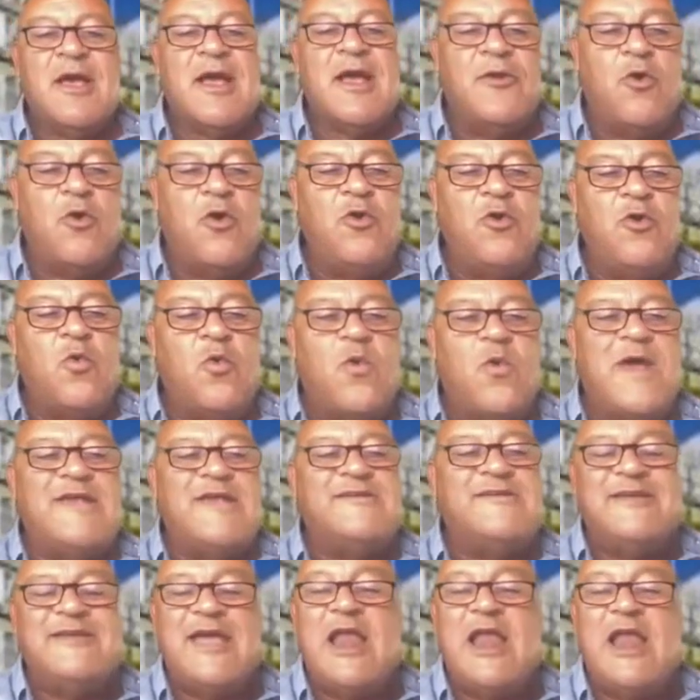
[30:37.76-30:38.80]
can
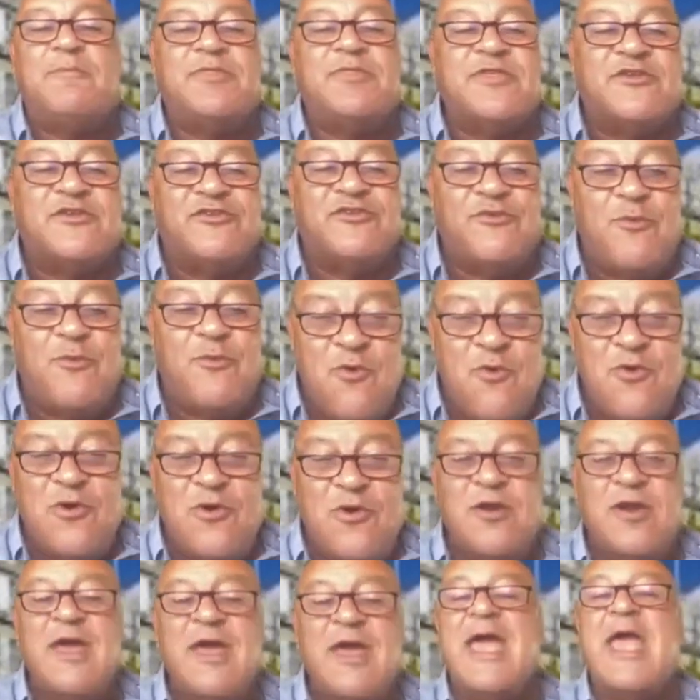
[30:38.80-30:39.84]
always help the
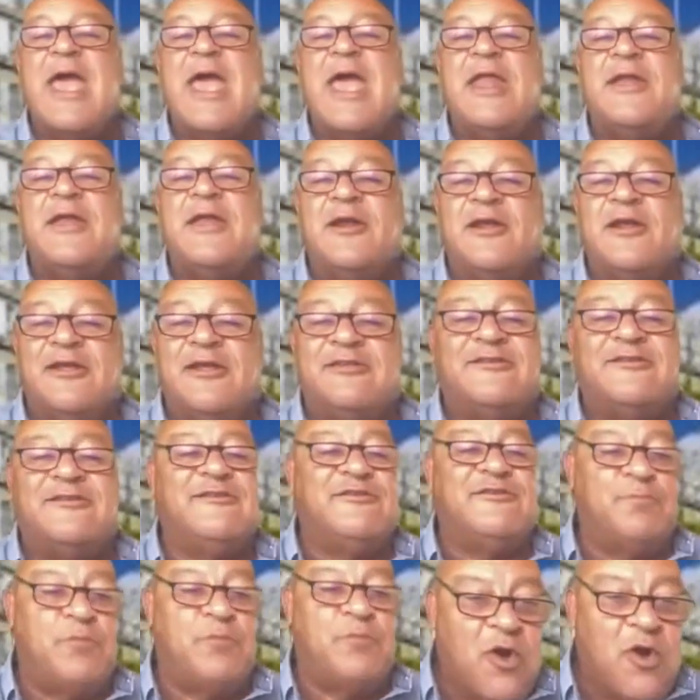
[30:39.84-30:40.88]
school enrich
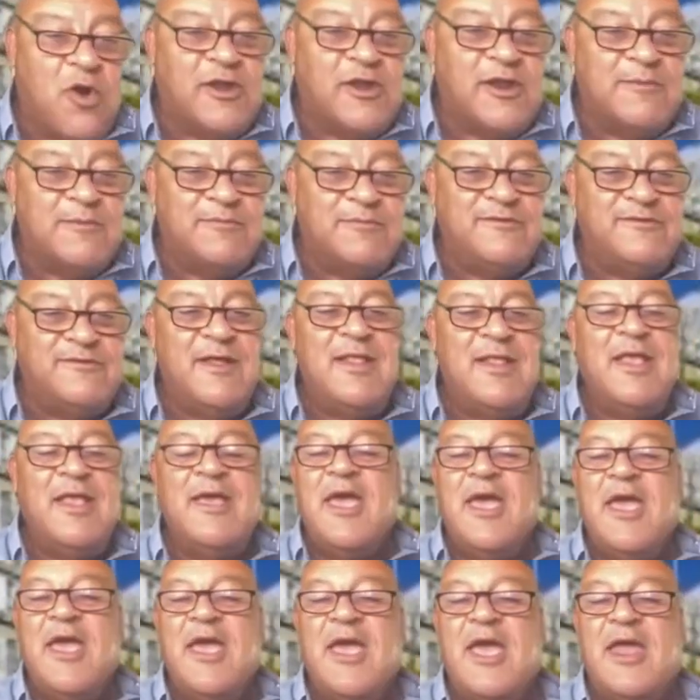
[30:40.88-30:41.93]
its programs
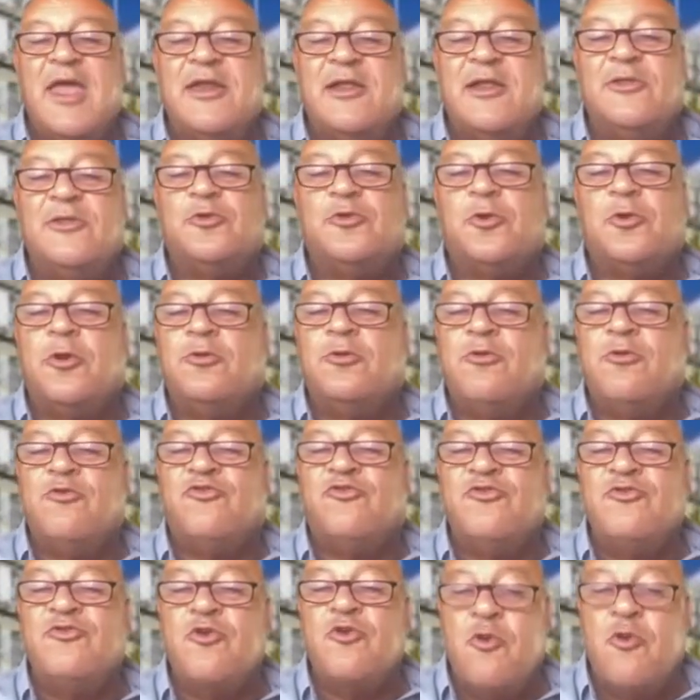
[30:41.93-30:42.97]
and introduce
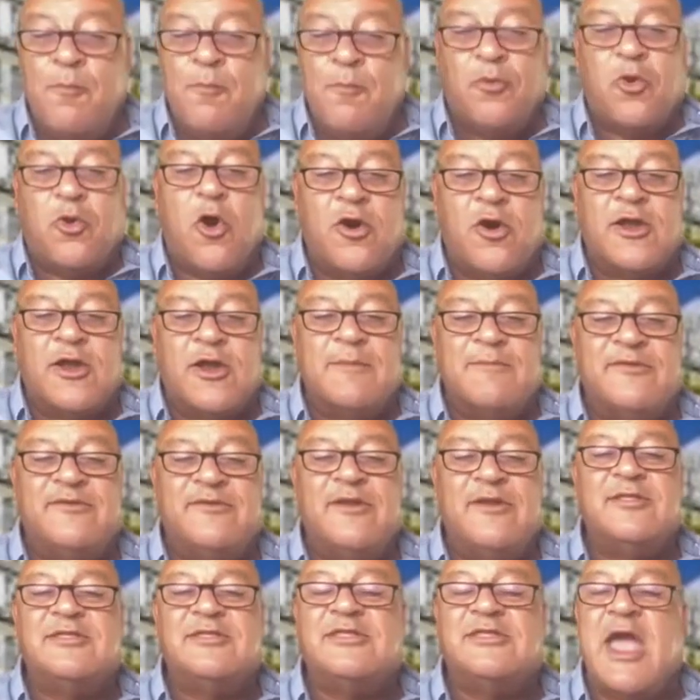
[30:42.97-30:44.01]
new programs
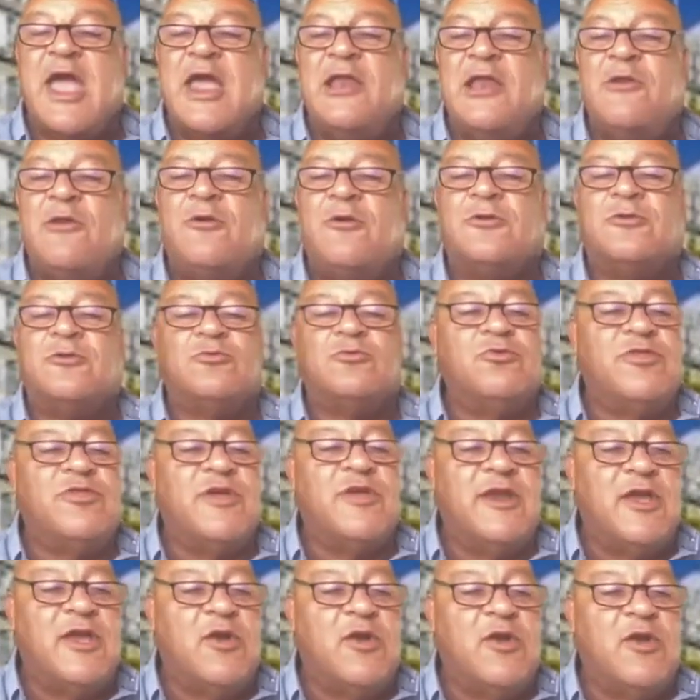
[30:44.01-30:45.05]
tailored to
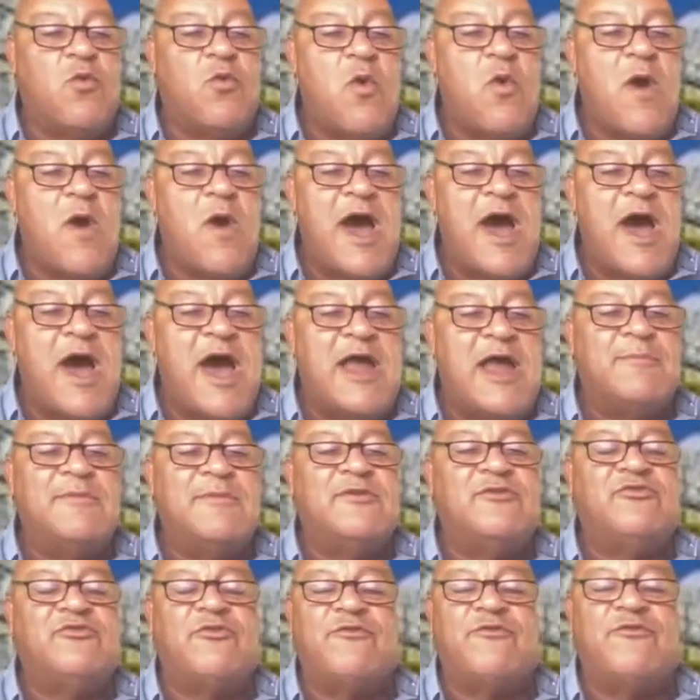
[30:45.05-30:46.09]
the
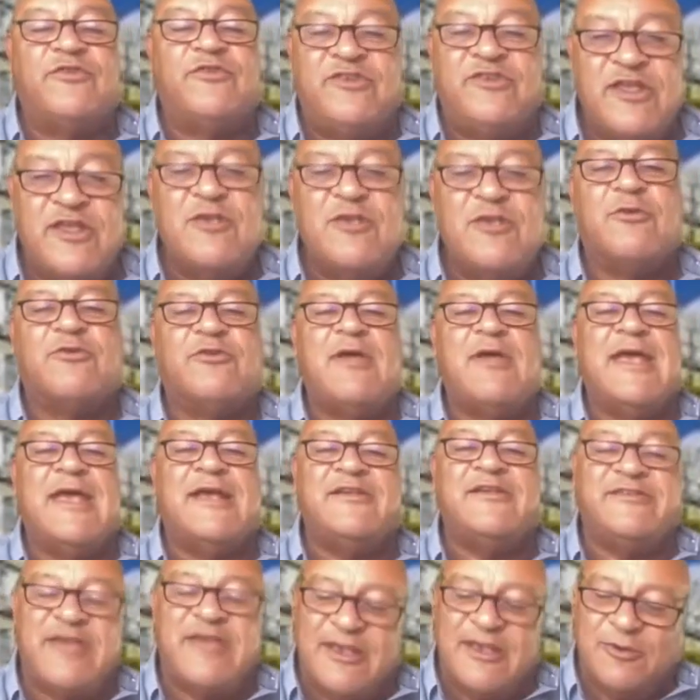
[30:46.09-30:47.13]
requirements of senior
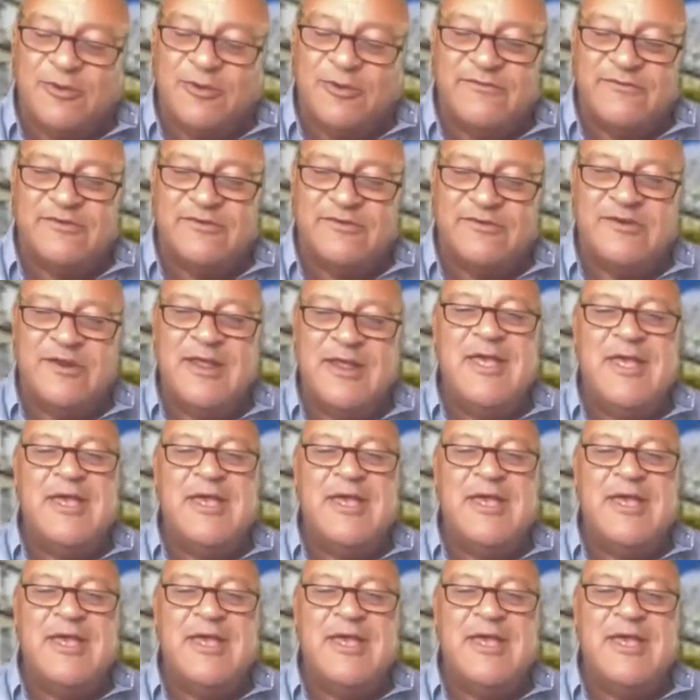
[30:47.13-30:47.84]
executives,